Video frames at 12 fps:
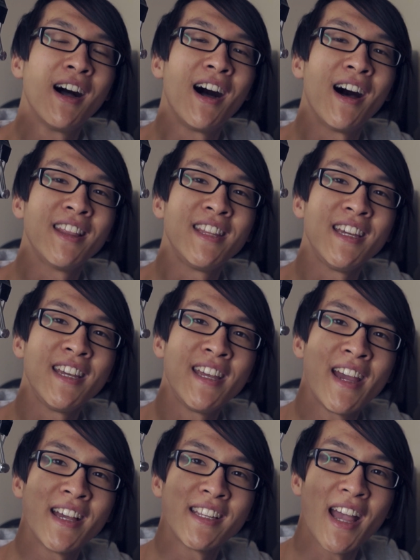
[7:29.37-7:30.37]
The
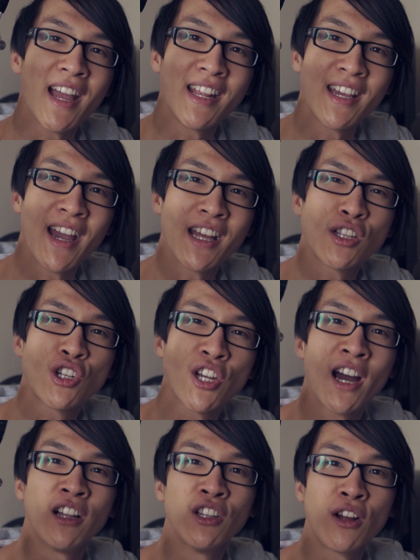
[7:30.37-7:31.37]
ES10
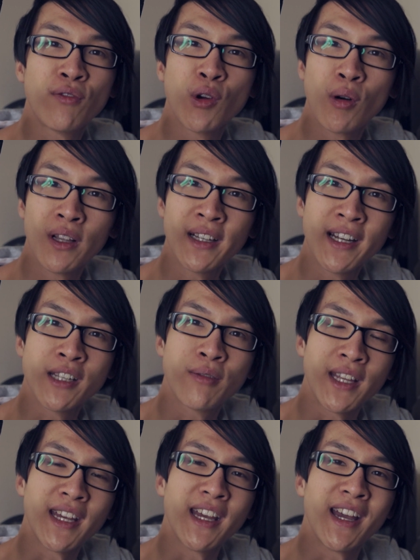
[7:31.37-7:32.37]
share a lot of qualities
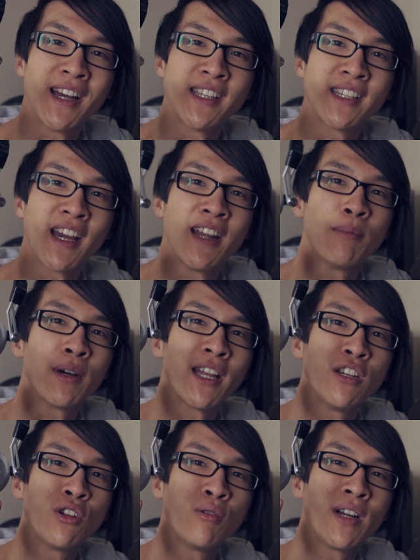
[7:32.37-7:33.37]
with the ES10, but
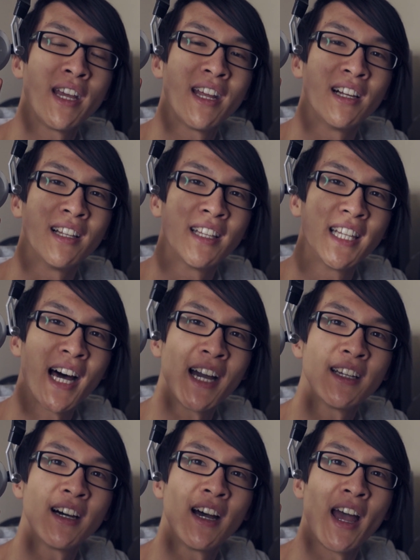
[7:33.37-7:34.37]
they do it in a
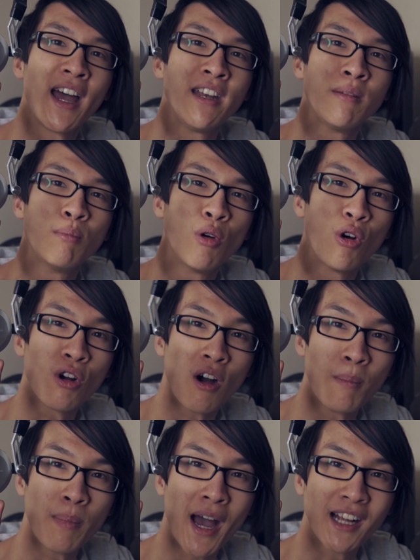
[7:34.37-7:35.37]
lighter and more
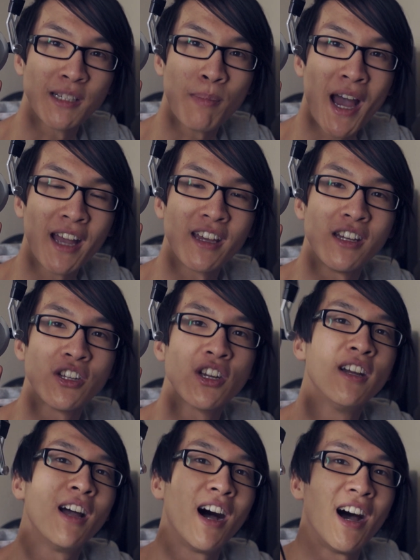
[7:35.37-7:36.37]
compact package,
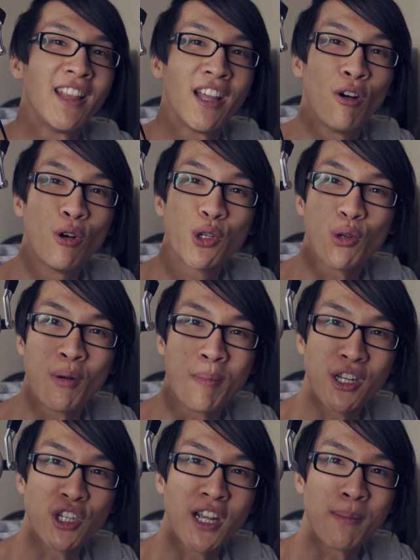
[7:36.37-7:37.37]
and they're also a
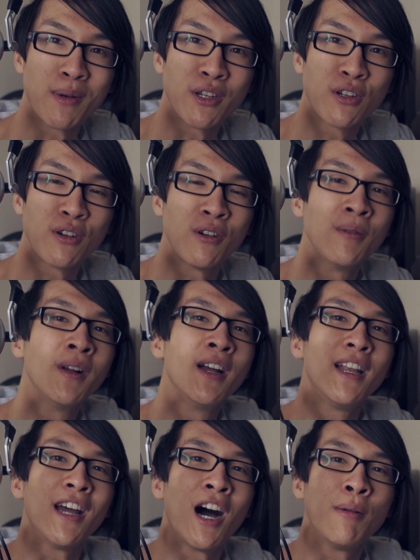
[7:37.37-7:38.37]
bit cheaper too.
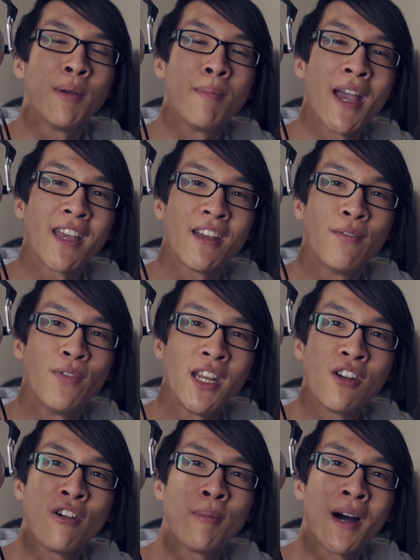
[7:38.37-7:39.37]
Now, I'll be making a
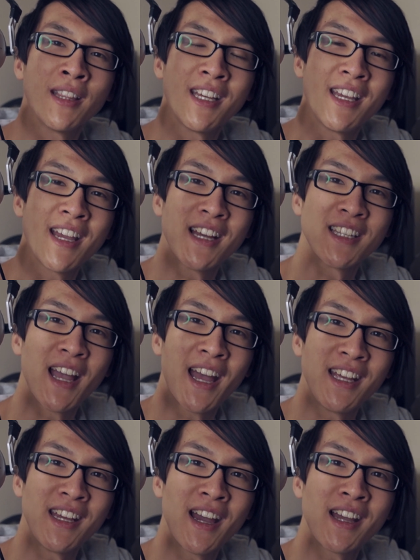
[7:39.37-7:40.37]
video about the
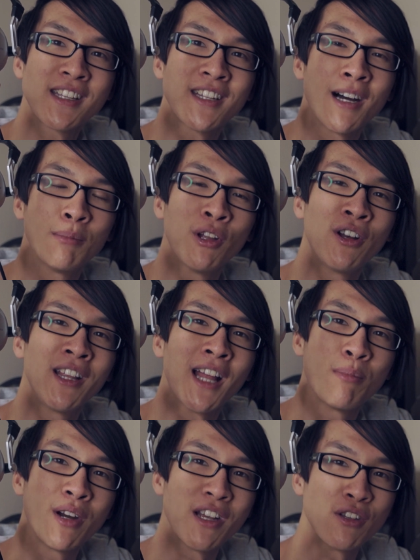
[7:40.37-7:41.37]
ES10 and uploading
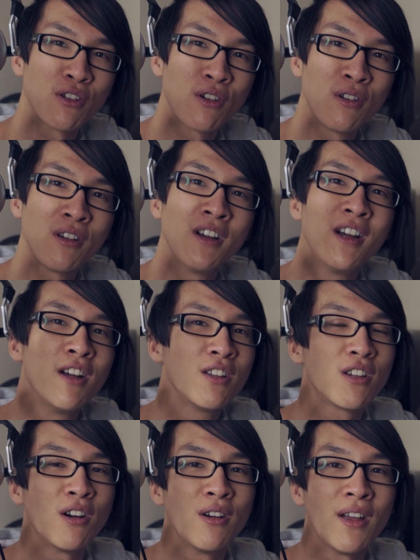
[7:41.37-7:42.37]
that pretty soon,
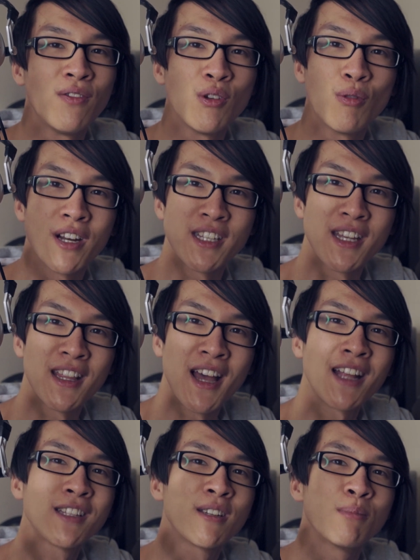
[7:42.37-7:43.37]
so if you want to see
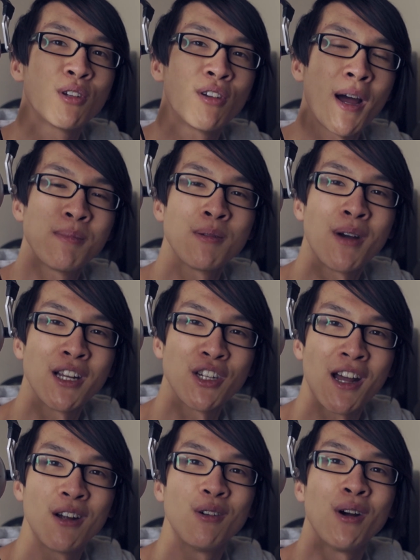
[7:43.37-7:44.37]
that, subscribe to my
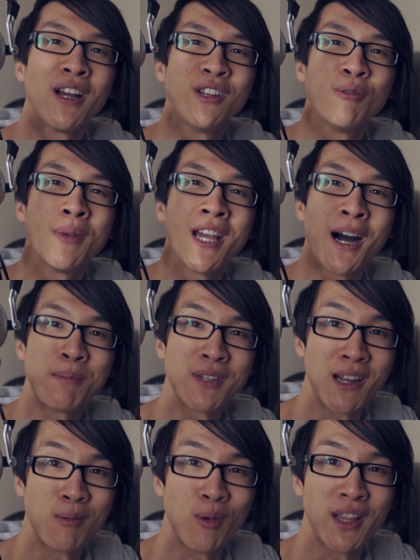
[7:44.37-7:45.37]
channel and you'll be
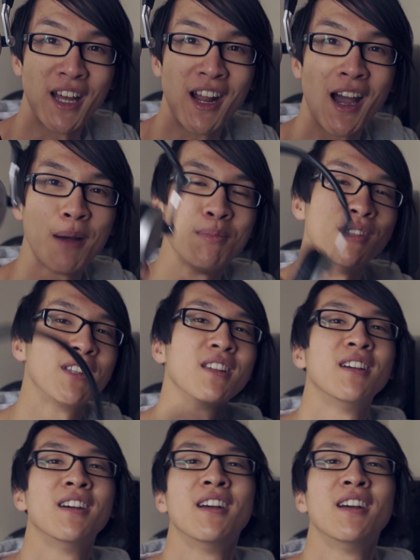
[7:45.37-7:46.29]
updated when that happens.